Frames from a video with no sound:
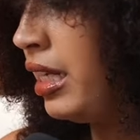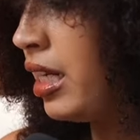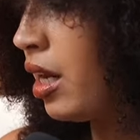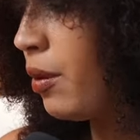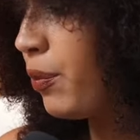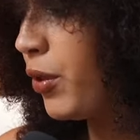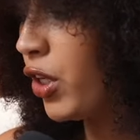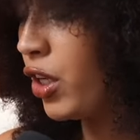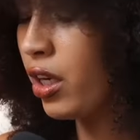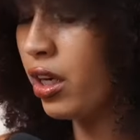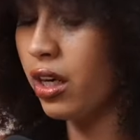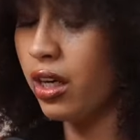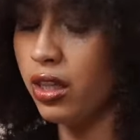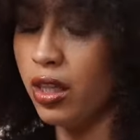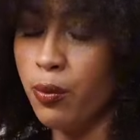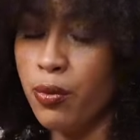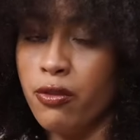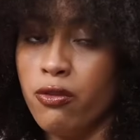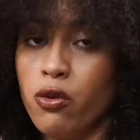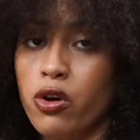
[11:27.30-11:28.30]
up your the
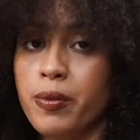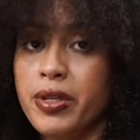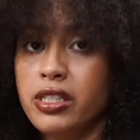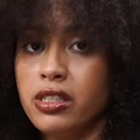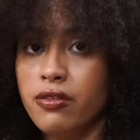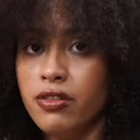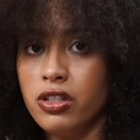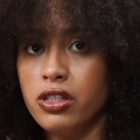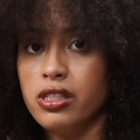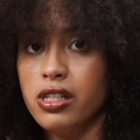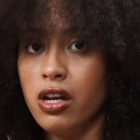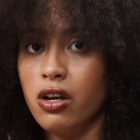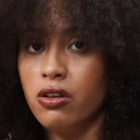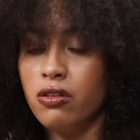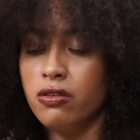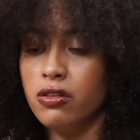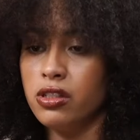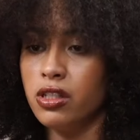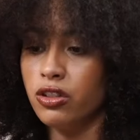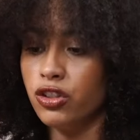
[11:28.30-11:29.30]
performance of
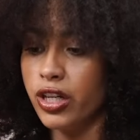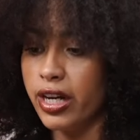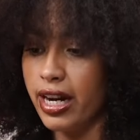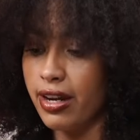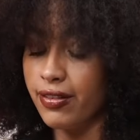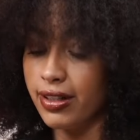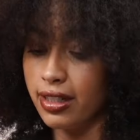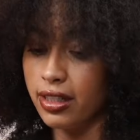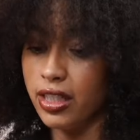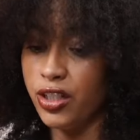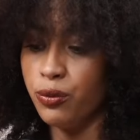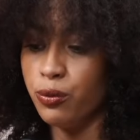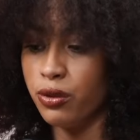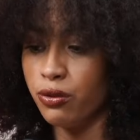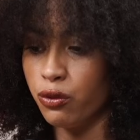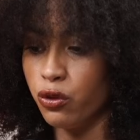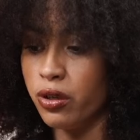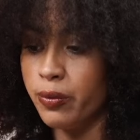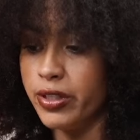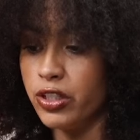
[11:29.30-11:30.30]
yourself. So trying to have a clean
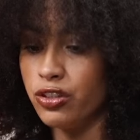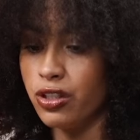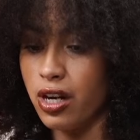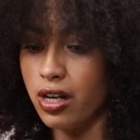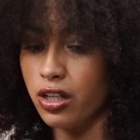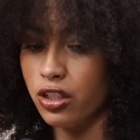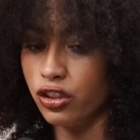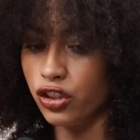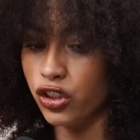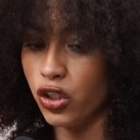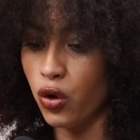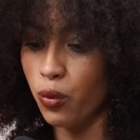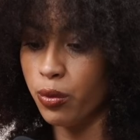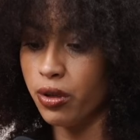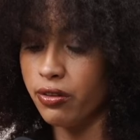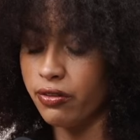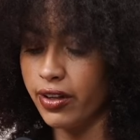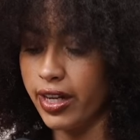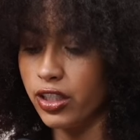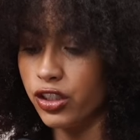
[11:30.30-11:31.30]
performance, trying to show
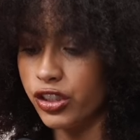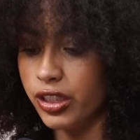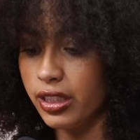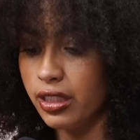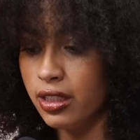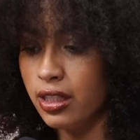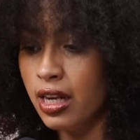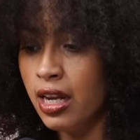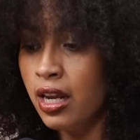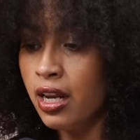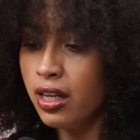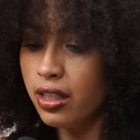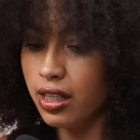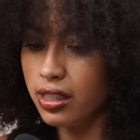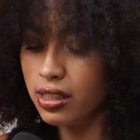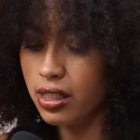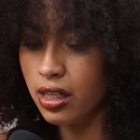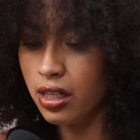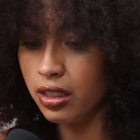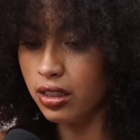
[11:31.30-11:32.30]
perfection. That's
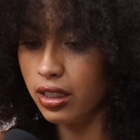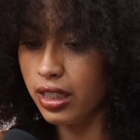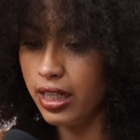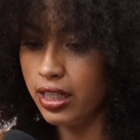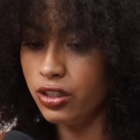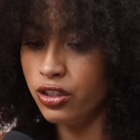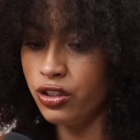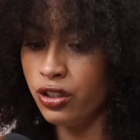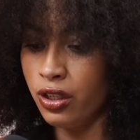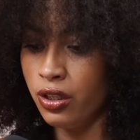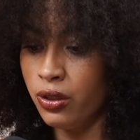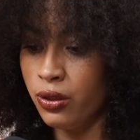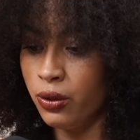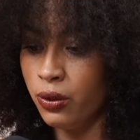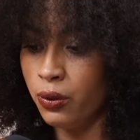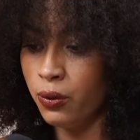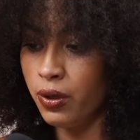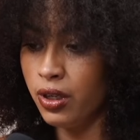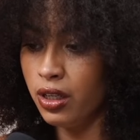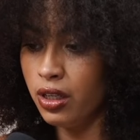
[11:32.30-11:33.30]
gonna lead
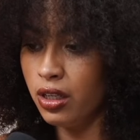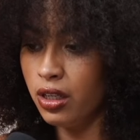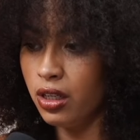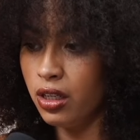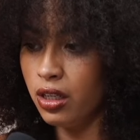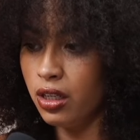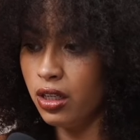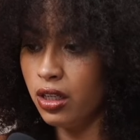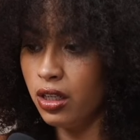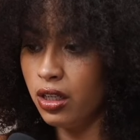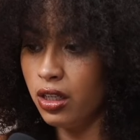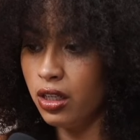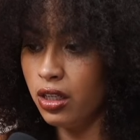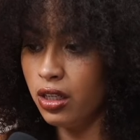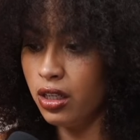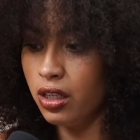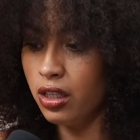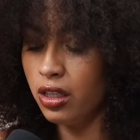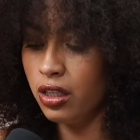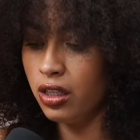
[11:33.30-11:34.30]
to
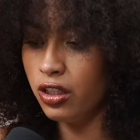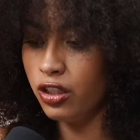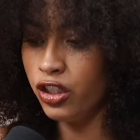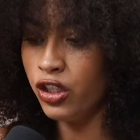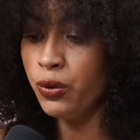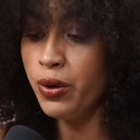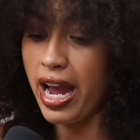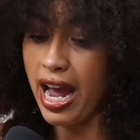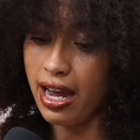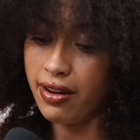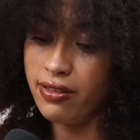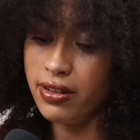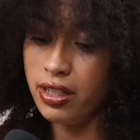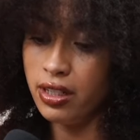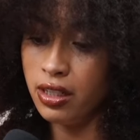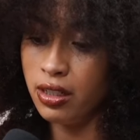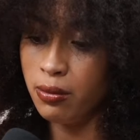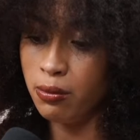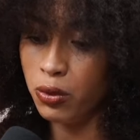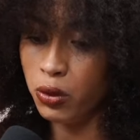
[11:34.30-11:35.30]
you
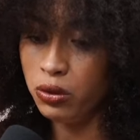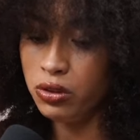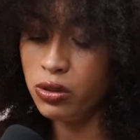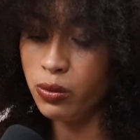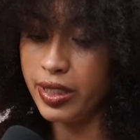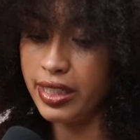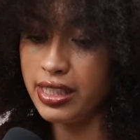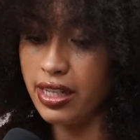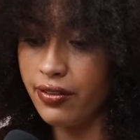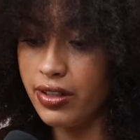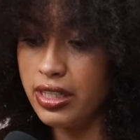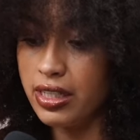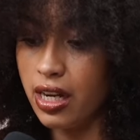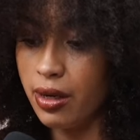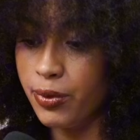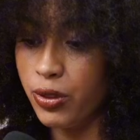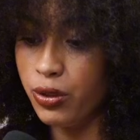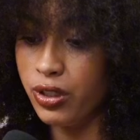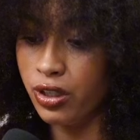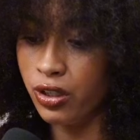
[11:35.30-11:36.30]
having mood swings every time
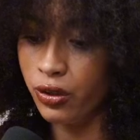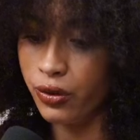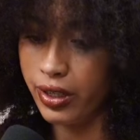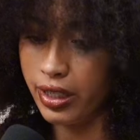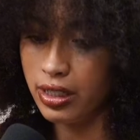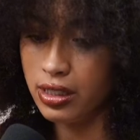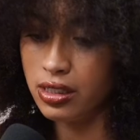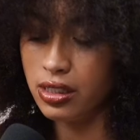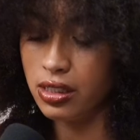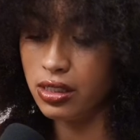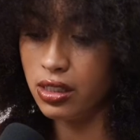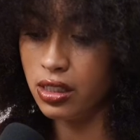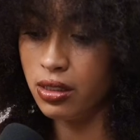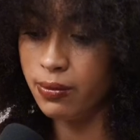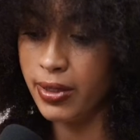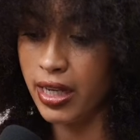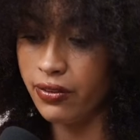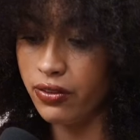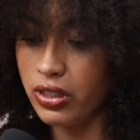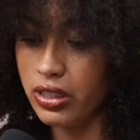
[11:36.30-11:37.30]
you hear criticism,
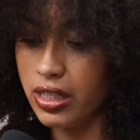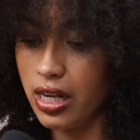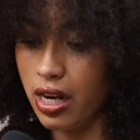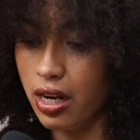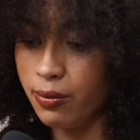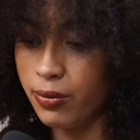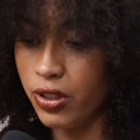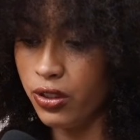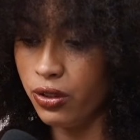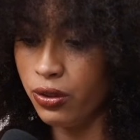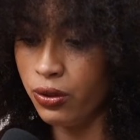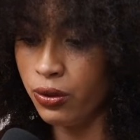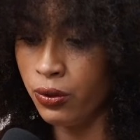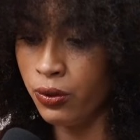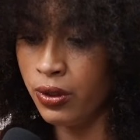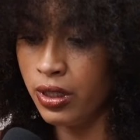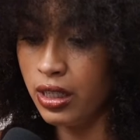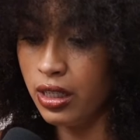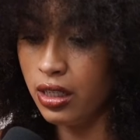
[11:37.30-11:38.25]
every time you